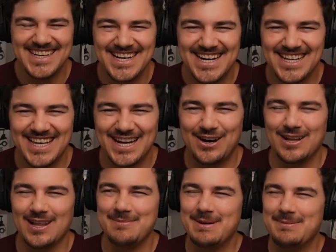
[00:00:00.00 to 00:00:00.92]
Like, oh,
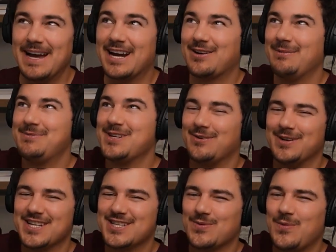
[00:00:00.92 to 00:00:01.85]
let me buy crypto when
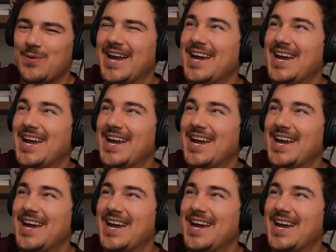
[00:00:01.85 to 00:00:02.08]
it's way